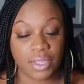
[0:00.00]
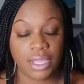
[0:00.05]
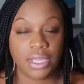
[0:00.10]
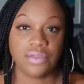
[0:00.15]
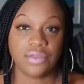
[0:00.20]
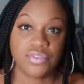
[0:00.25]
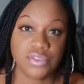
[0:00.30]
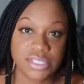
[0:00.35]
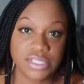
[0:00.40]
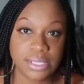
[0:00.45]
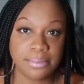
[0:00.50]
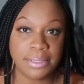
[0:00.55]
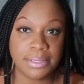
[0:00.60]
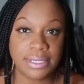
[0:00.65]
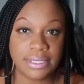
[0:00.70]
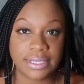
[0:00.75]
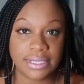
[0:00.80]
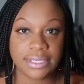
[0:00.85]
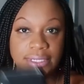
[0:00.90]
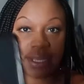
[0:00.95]
And if you see me
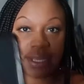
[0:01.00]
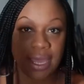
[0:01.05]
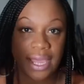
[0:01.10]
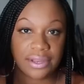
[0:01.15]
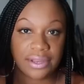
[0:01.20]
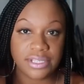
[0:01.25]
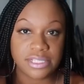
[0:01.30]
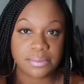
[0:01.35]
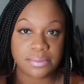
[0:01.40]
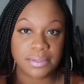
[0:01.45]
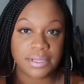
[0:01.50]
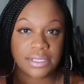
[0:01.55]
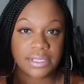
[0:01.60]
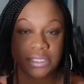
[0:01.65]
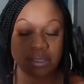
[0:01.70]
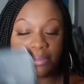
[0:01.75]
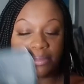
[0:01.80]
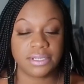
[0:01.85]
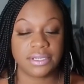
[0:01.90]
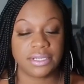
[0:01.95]
looking down, it's
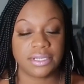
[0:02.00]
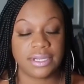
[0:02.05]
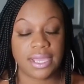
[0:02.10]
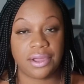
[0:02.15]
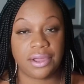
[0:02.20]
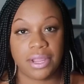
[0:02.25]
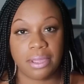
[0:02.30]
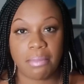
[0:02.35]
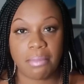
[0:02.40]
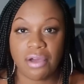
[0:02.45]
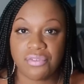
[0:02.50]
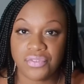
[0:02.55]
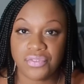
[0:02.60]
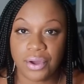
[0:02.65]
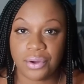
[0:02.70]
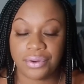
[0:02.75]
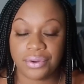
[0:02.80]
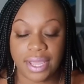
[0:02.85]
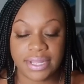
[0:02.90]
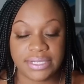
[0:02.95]
because I'm looking down at my phone.